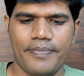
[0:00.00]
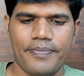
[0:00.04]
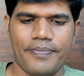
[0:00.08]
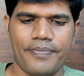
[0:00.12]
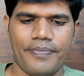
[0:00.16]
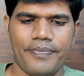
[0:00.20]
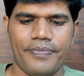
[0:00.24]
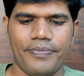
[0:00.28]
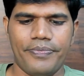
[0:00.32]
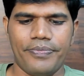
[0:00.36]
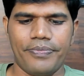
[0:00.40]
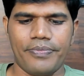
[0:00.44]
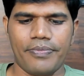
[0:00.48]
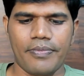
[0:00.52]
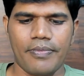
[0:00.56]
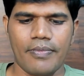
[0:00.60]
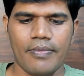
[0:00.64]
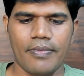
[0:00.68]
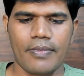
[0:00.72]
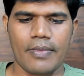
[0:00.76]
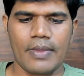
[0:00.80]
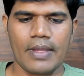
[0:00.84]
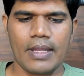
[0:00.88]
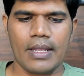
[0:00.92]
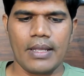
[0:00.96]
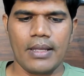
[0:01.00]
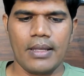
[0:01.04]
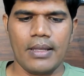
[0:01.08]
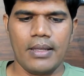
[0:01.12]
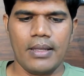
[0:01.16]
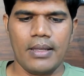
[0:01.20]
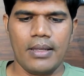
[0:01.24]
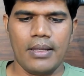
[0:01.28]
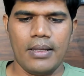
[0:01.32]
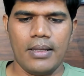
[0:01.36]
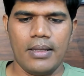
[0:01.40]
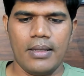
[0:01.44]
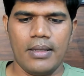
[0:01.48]

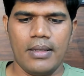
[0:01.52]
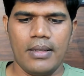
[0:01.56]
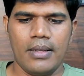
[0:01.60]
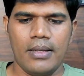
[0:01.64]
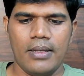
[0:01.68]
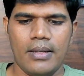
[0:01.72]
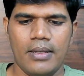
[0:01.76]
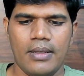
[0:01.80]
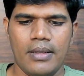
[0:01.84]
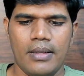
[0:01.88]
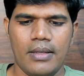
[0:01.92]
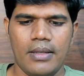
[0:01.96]
No one is speaking in this clip.